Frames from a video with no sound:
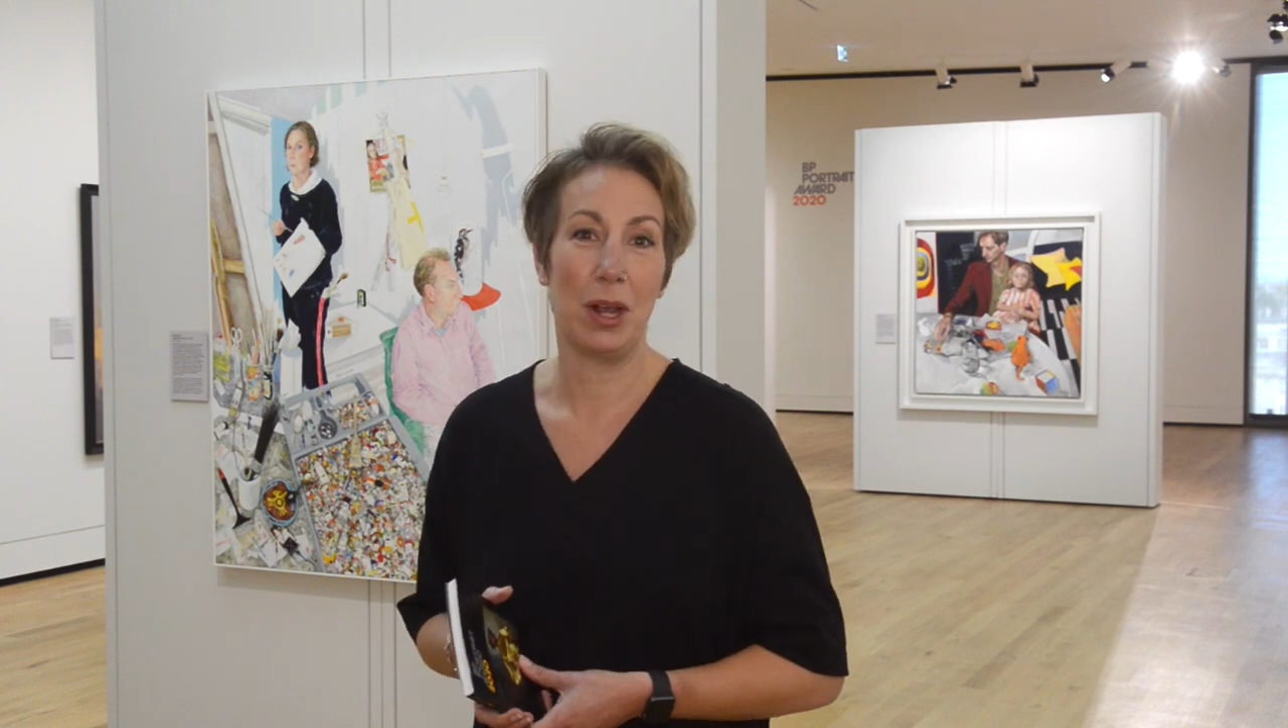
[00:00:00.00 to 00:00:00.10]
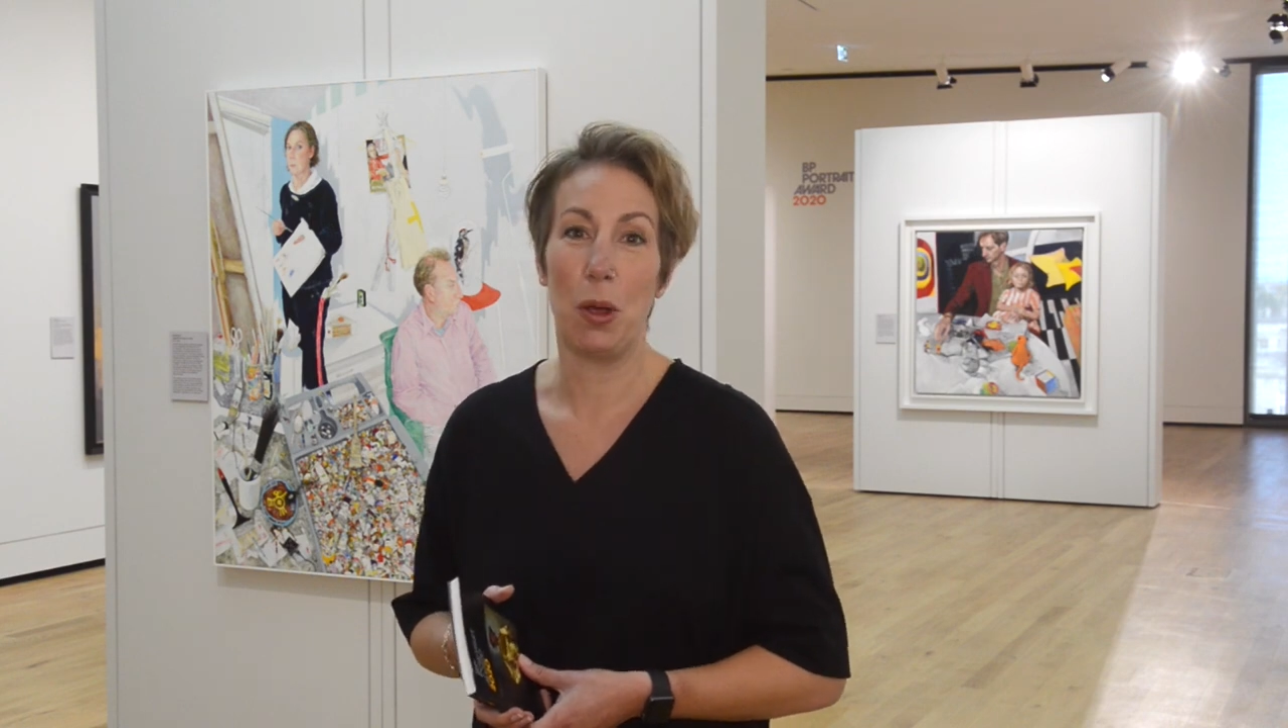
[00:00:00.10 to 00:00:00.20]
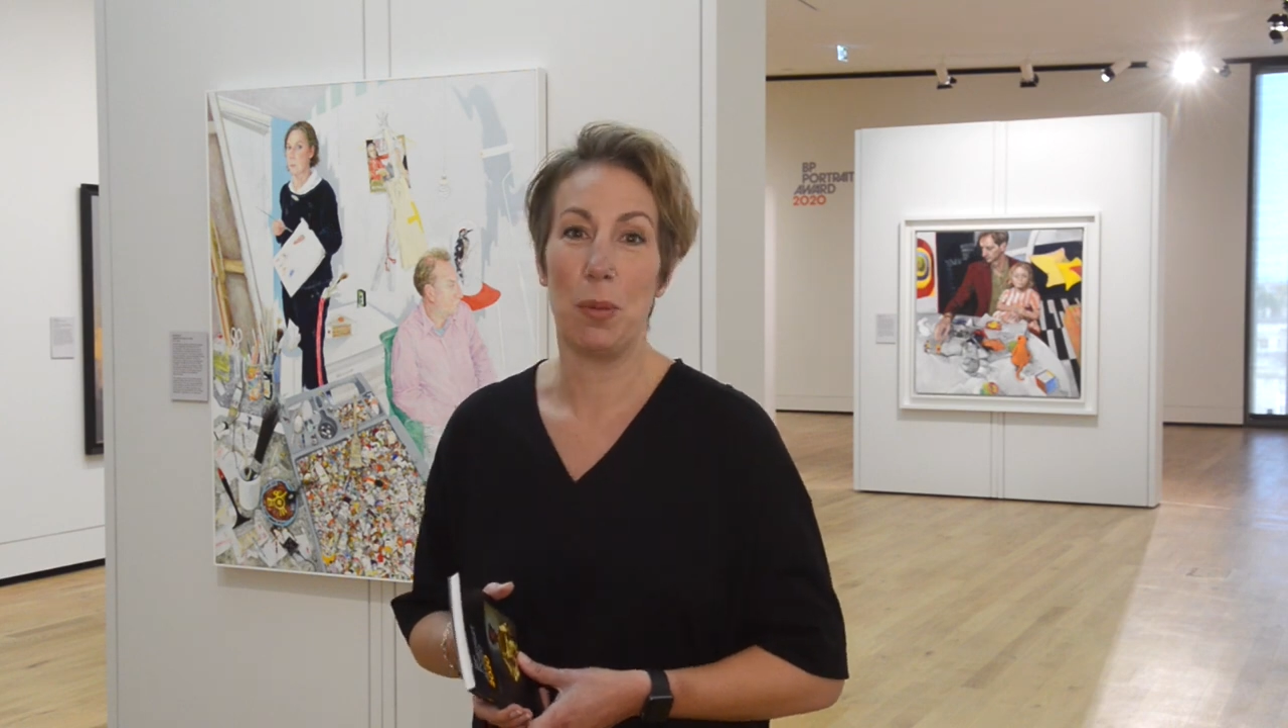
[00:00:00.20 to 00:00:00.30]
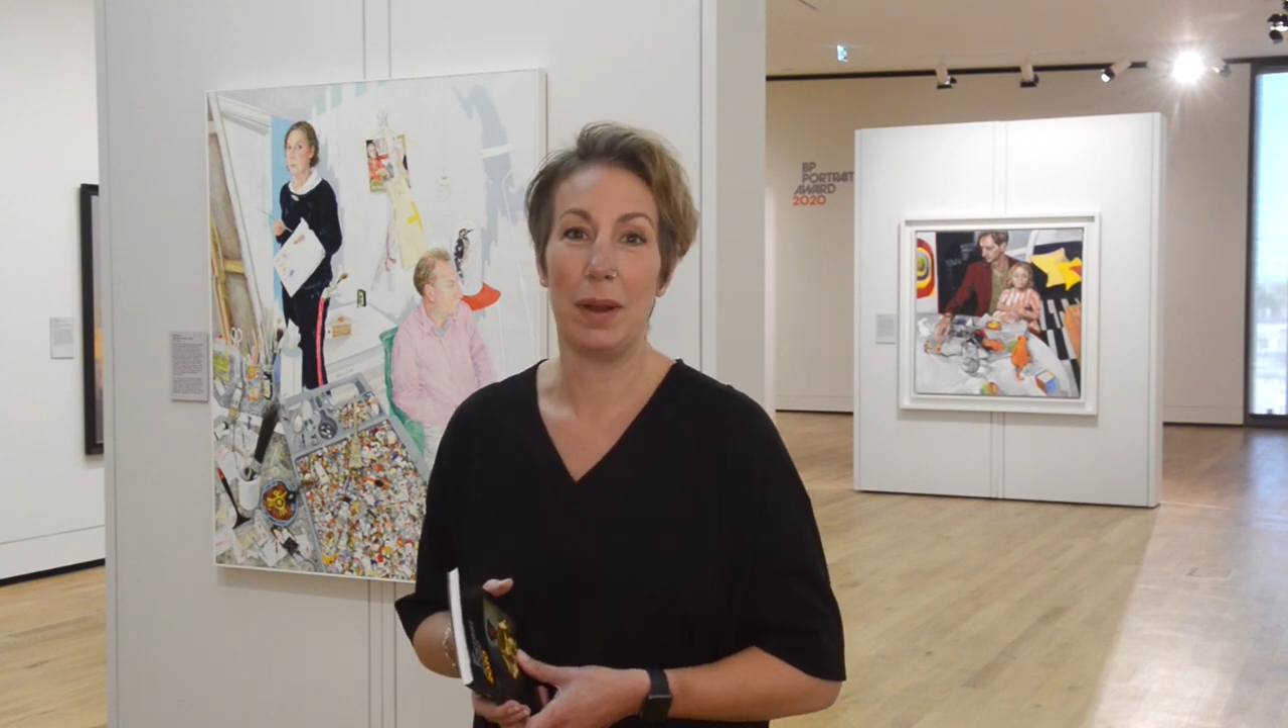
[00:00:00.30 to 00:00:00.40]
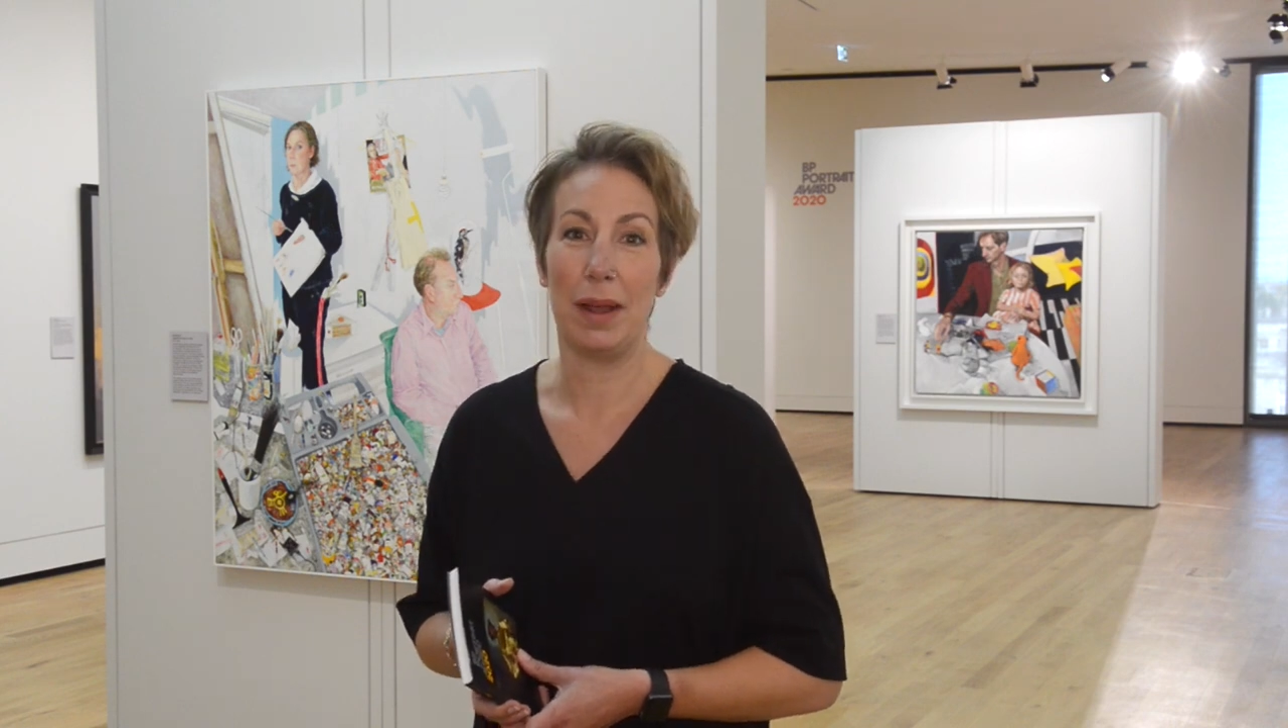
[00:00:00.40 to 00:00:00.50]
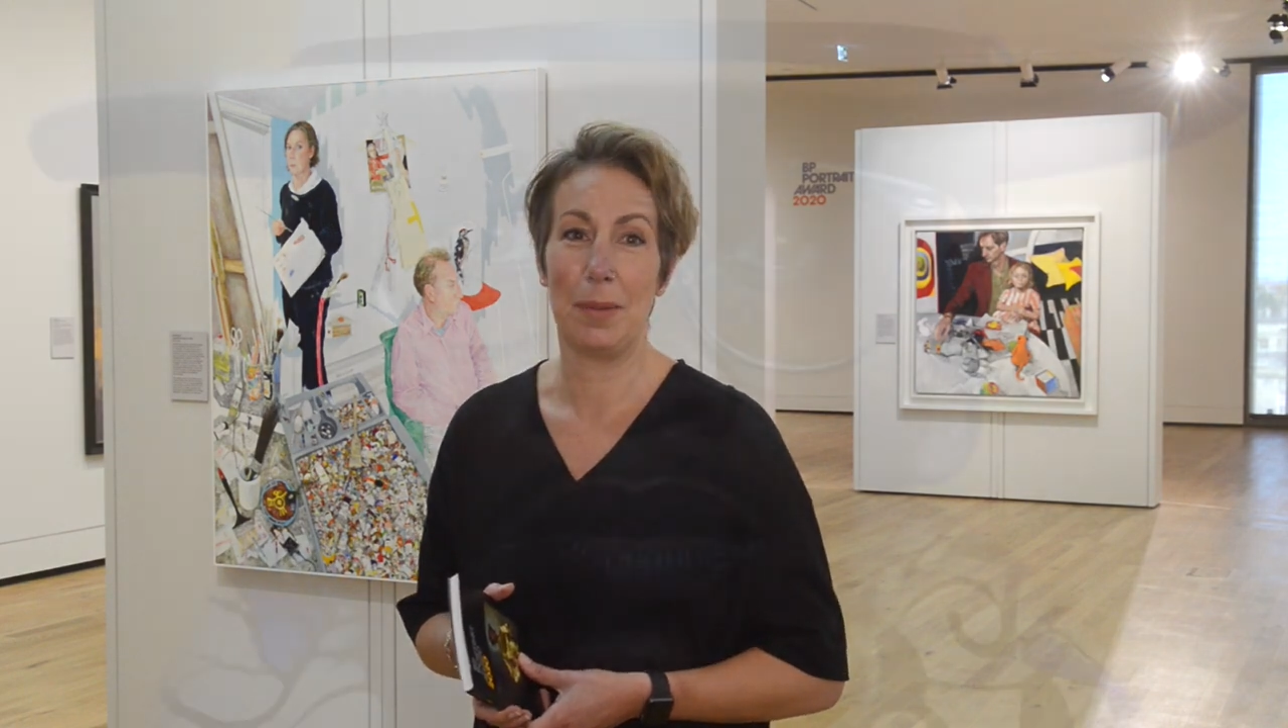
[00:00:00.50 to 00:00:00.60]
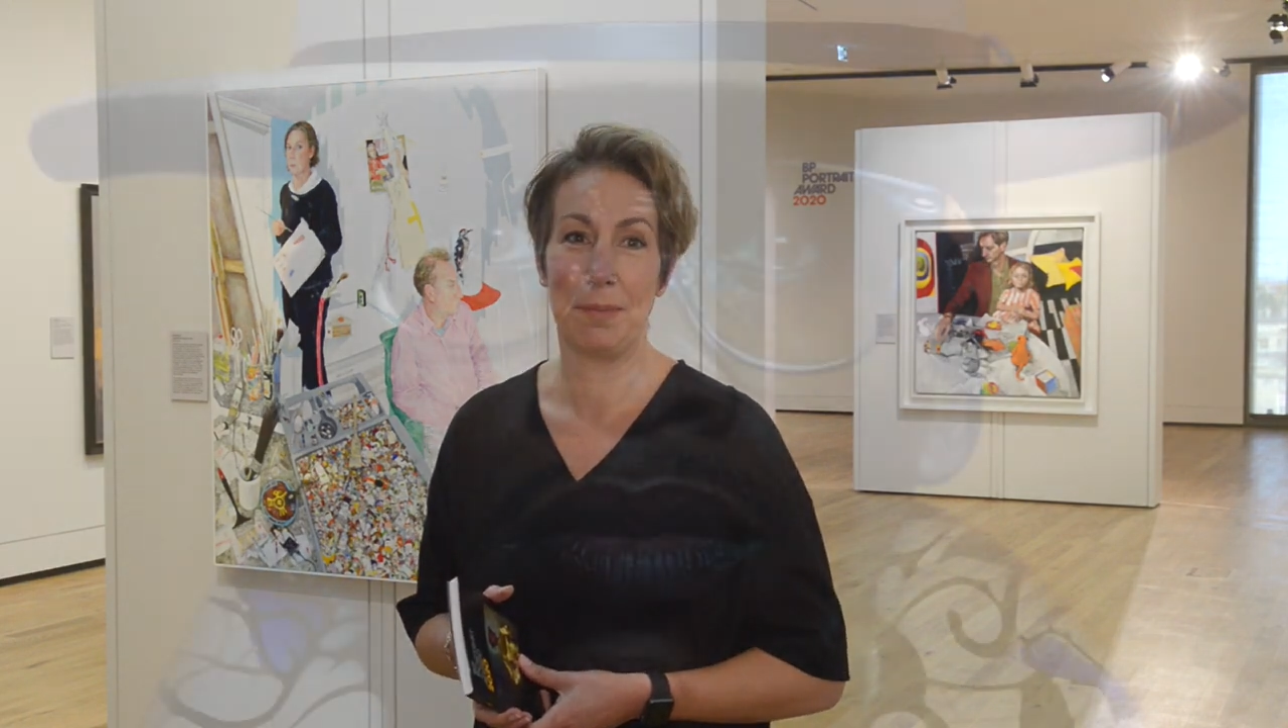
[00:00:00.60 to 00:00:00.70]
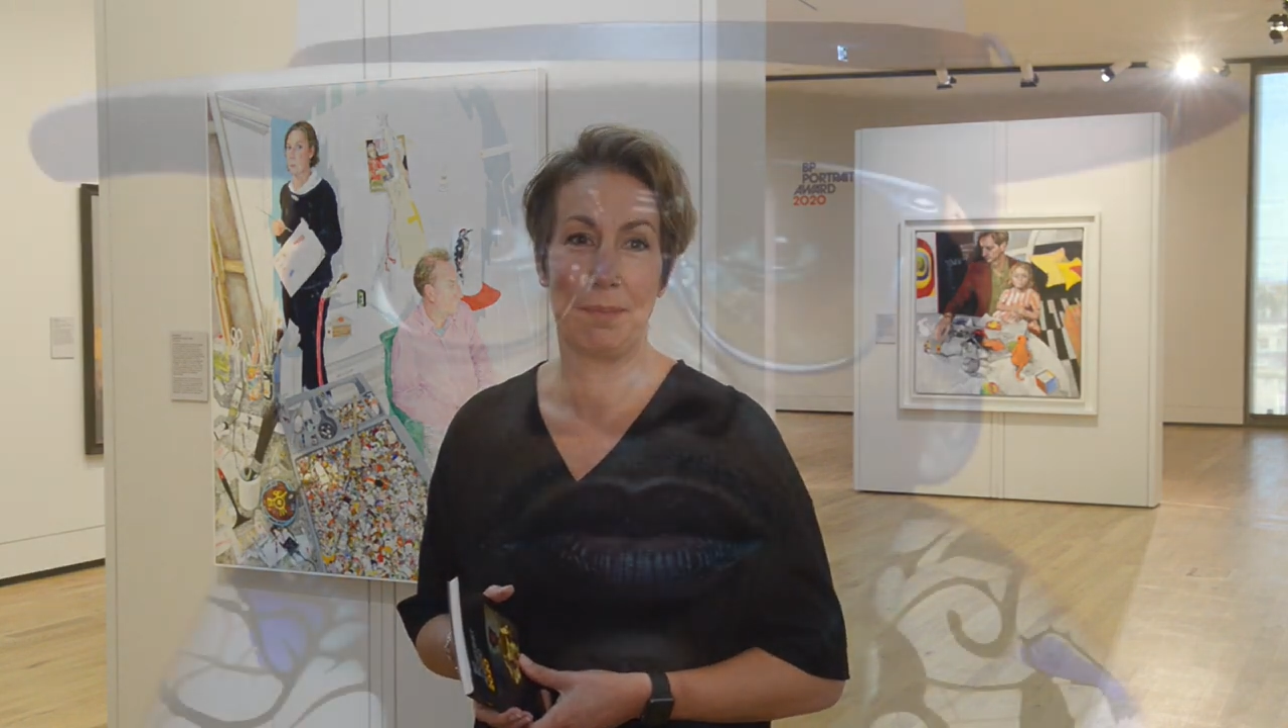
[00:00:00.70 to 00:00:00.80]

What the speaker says: globally.